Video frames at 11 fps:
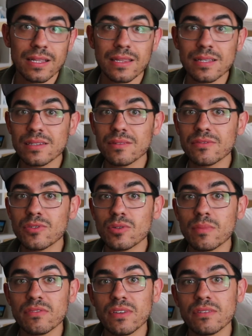That's it for
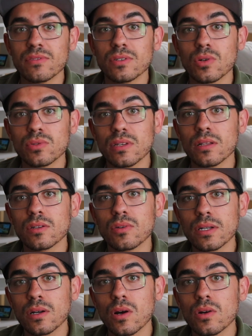my favorite hotel
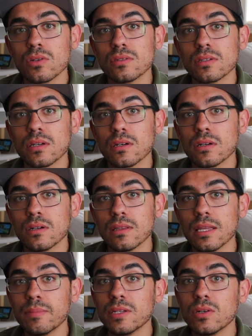credit cards. Uh,
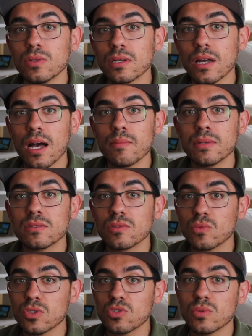let me know in the comments
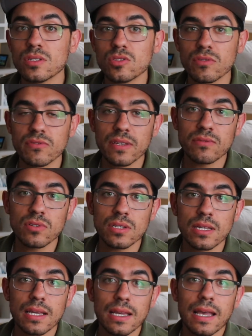which one is your
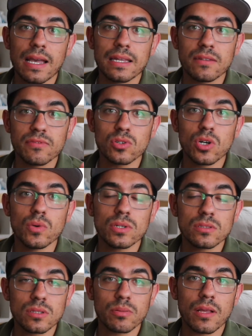favorite and if you're going
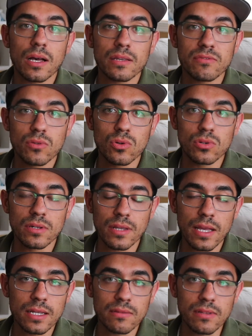to apply for
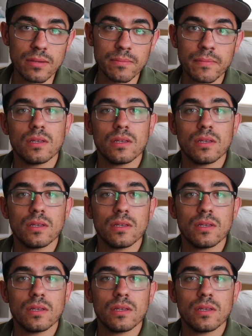any of them.